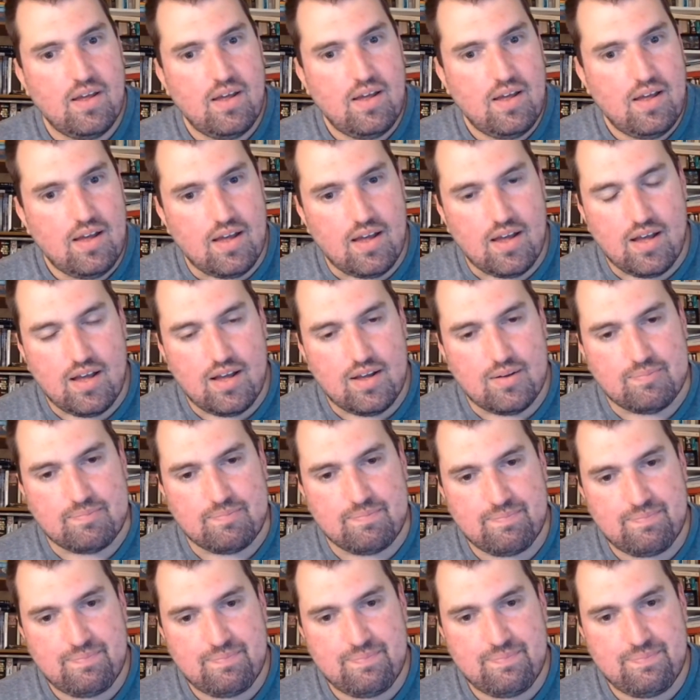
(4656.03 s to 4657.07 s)

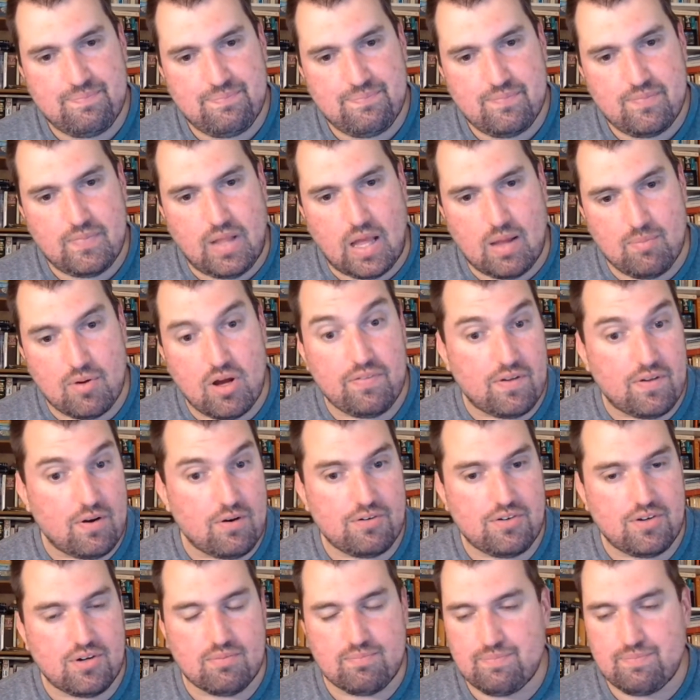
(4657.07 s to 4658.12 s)
I'm on there
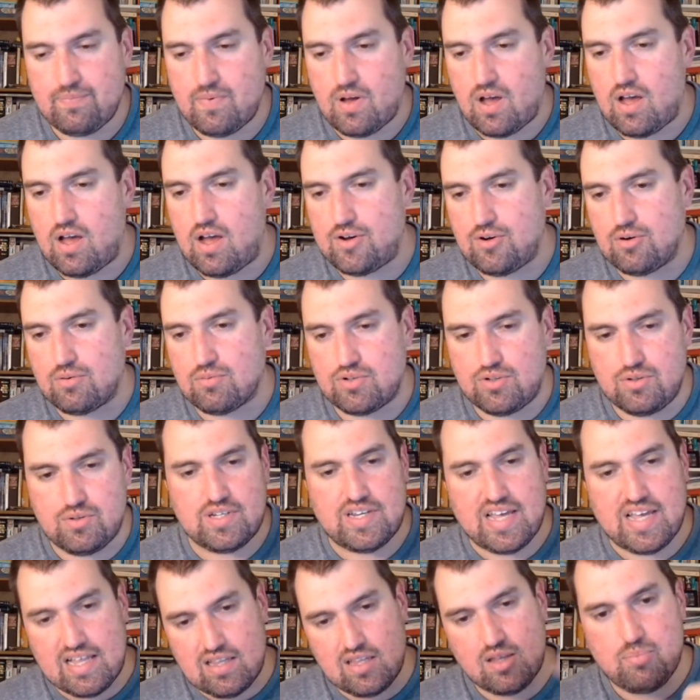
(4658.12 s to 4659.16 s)
too. I don't do the
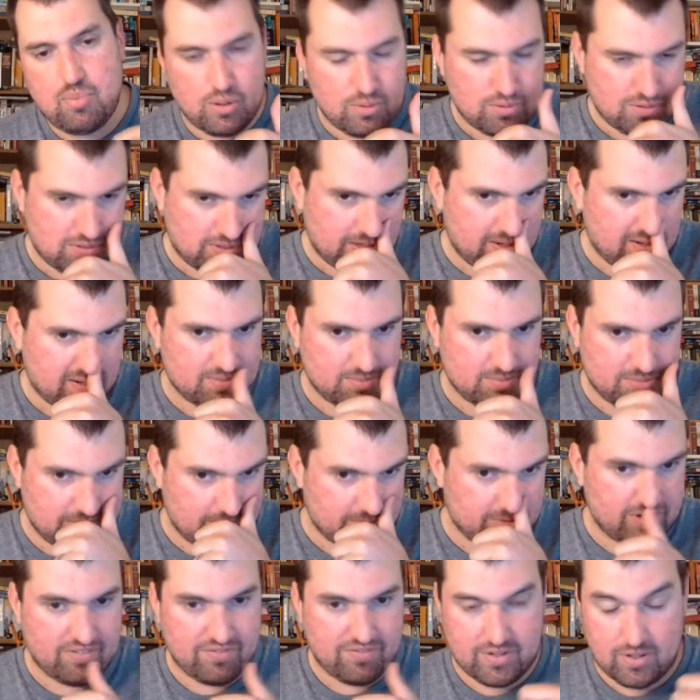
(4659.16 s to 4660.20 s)
daily post there because I'm still
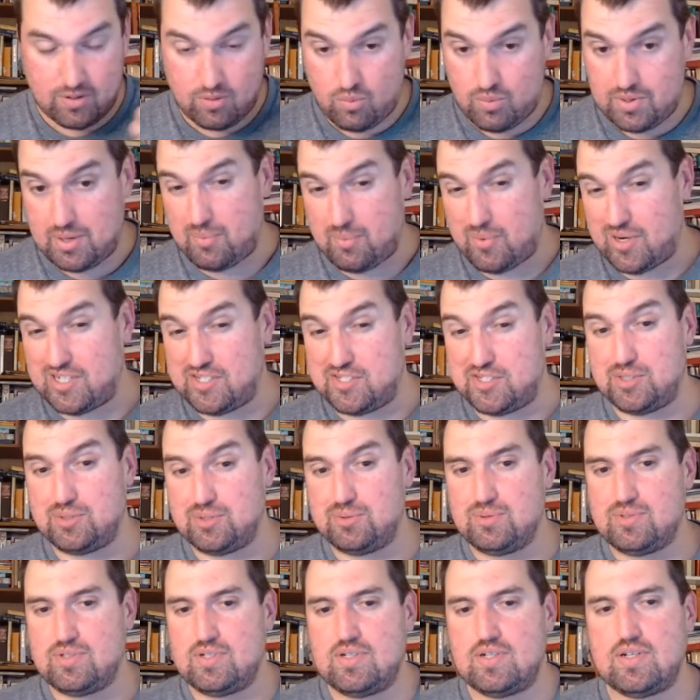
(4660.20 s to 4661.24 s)
trying to figure out what I want to
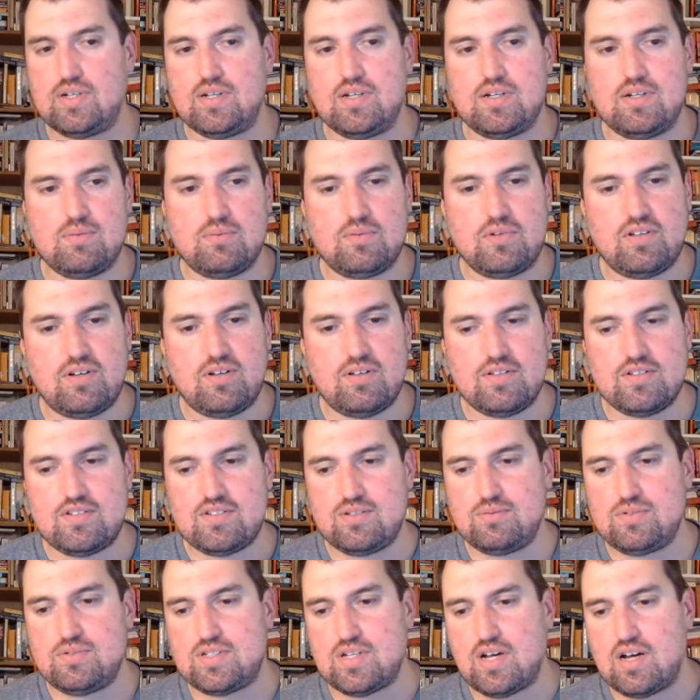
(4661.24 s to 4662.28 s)
do with all this
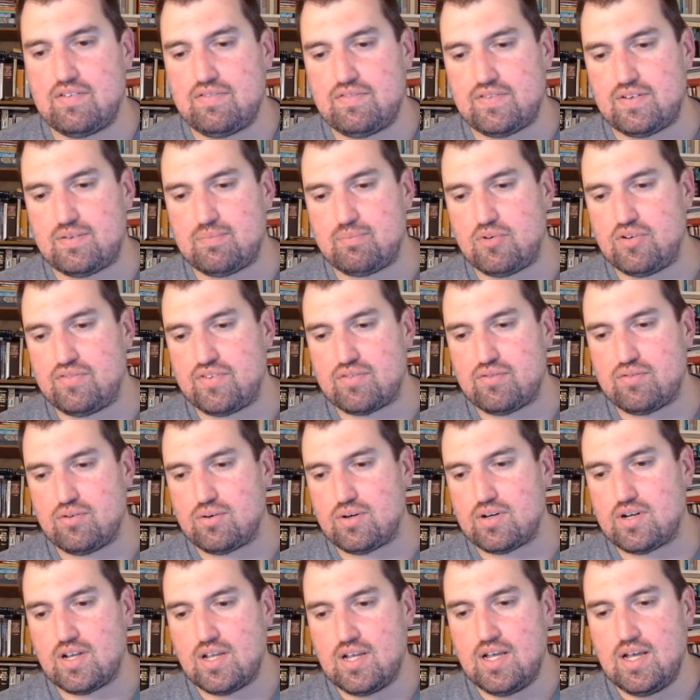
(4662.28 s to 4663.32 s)
new stuff and moving
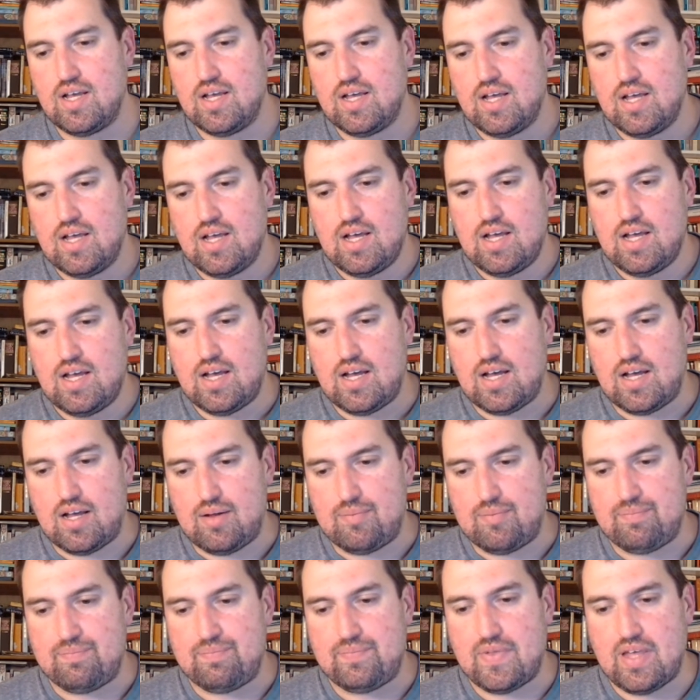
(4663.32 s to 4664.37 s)
forward.
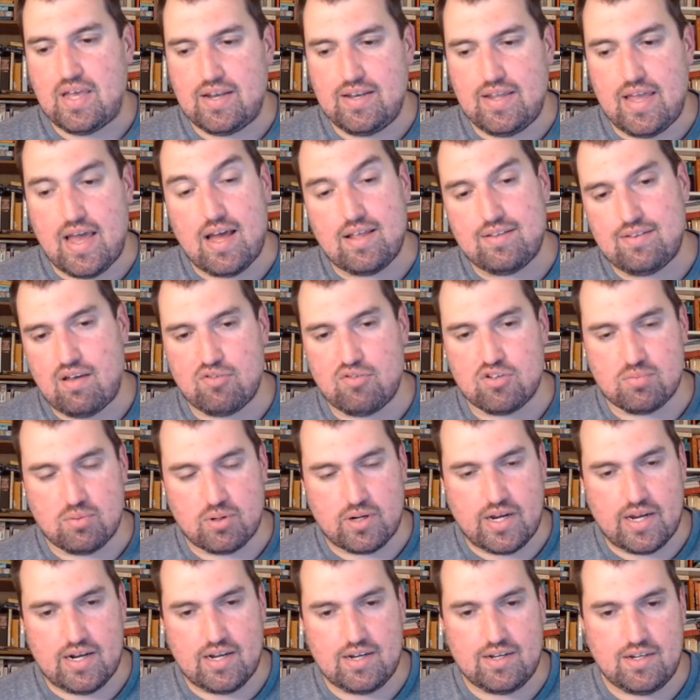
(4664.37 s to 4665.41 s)
And yeah, Devil's
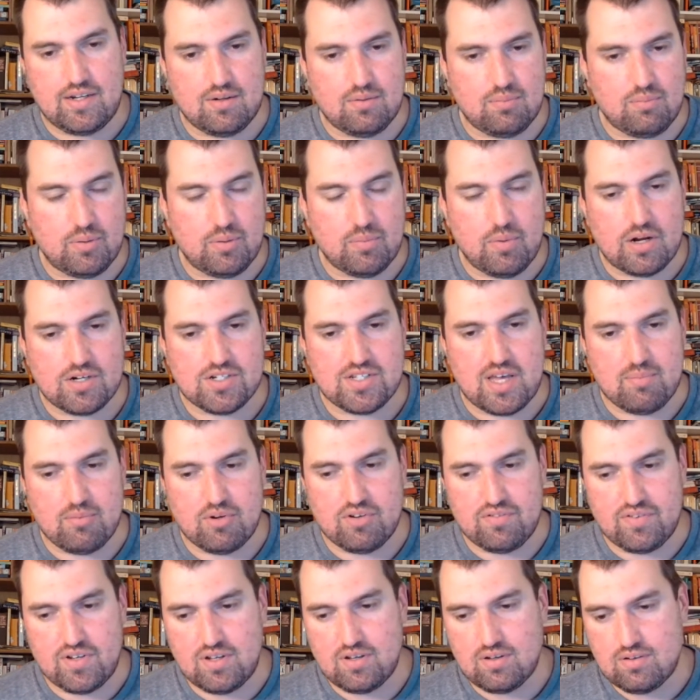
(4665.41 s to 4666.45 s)
Brigade, I need to rewatch that
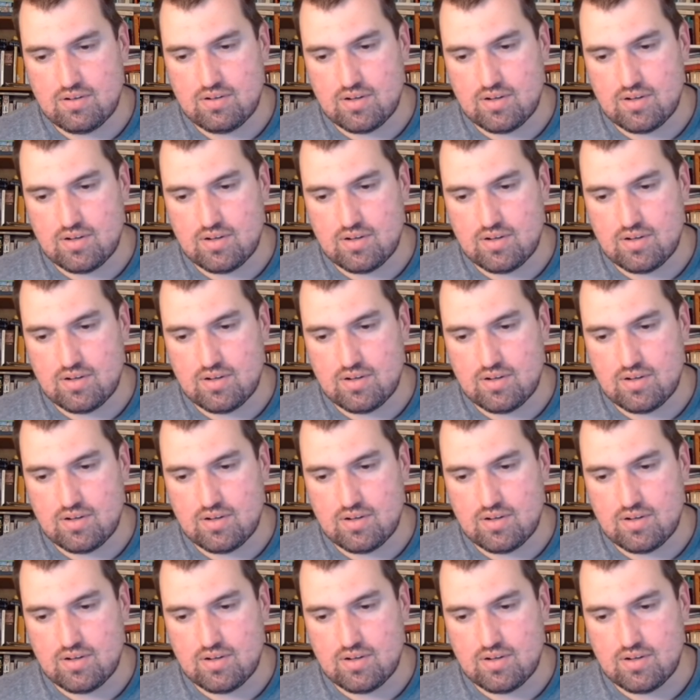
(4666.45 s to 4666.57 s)
movie.